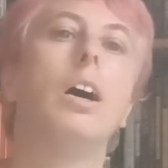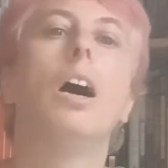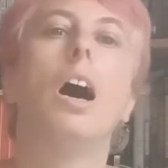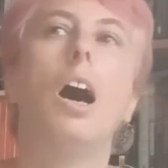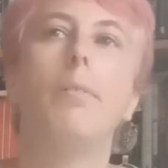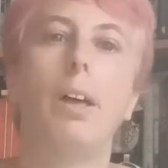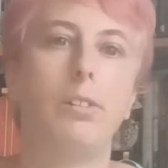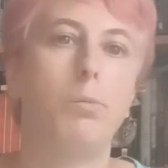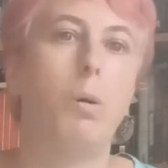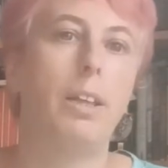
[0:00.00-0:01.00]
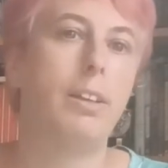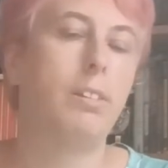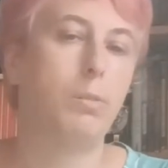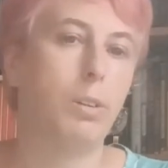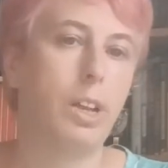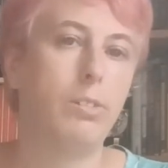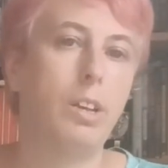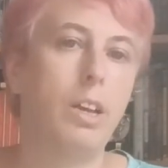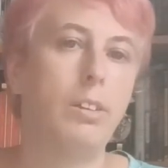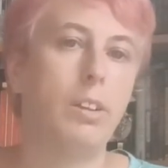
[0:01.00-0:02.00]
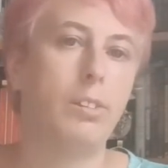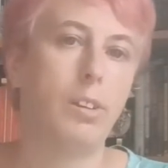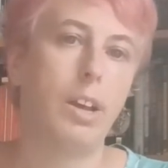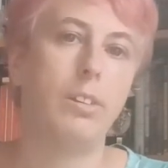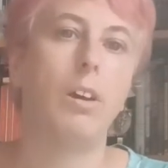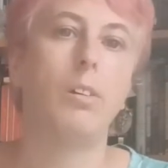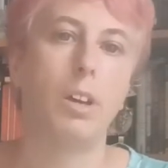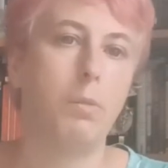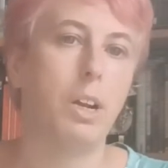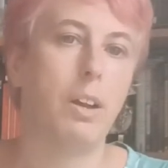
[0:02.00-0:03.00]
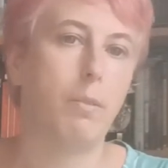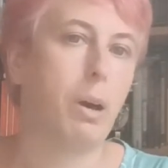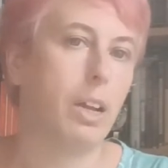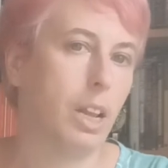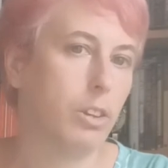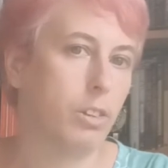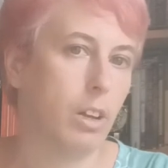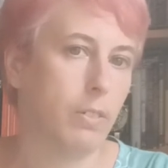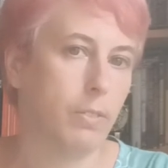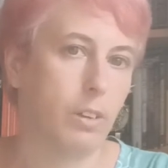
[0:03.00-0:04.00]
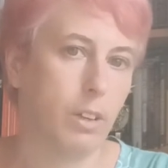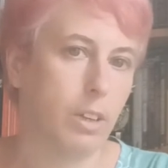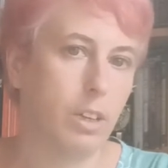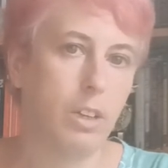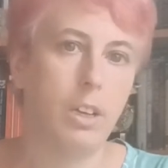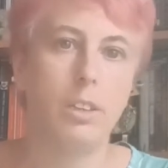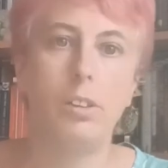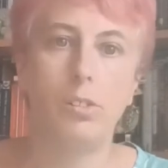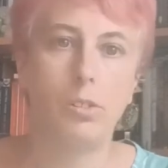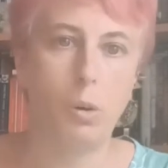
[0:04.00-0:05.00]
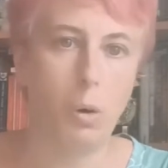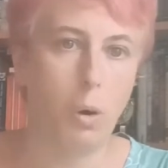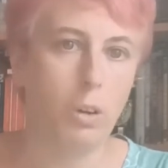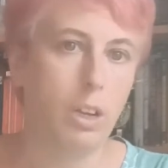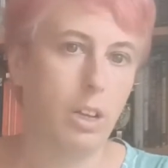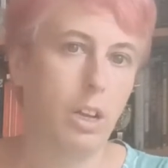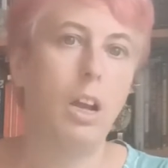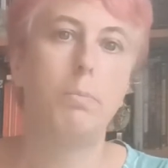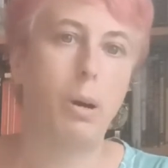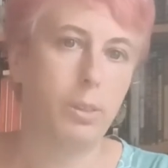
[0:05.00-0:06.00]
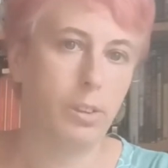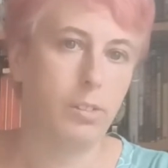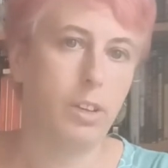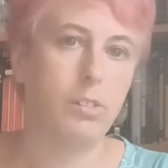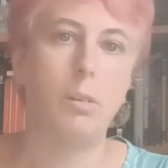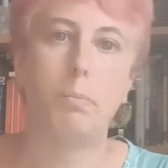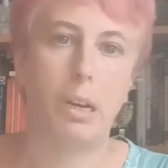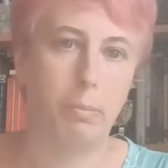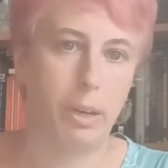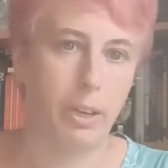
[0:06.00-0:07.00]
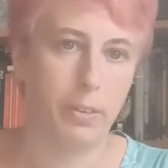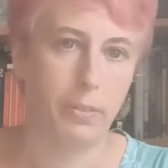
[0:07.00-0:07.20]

and that's why they did what they did and said, okay, we'll have a by-election after. This is all hypothesis by me.